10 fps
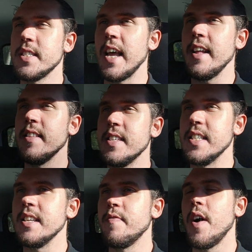saying
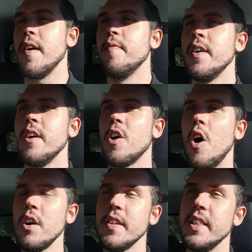this as if I've
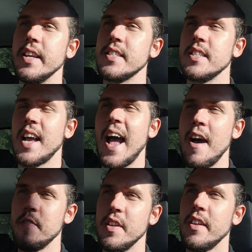conquered this, because I
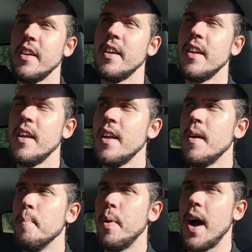
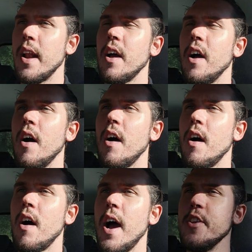haven't. But
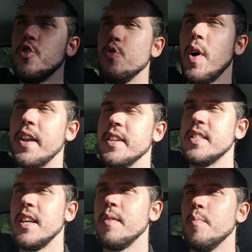I do
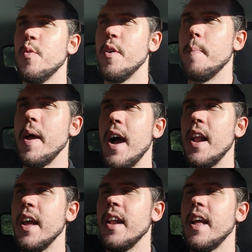understand more
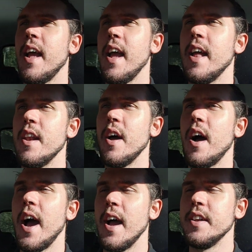about it,
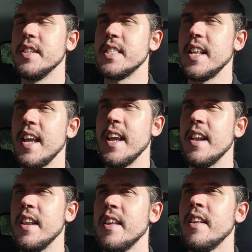and I understand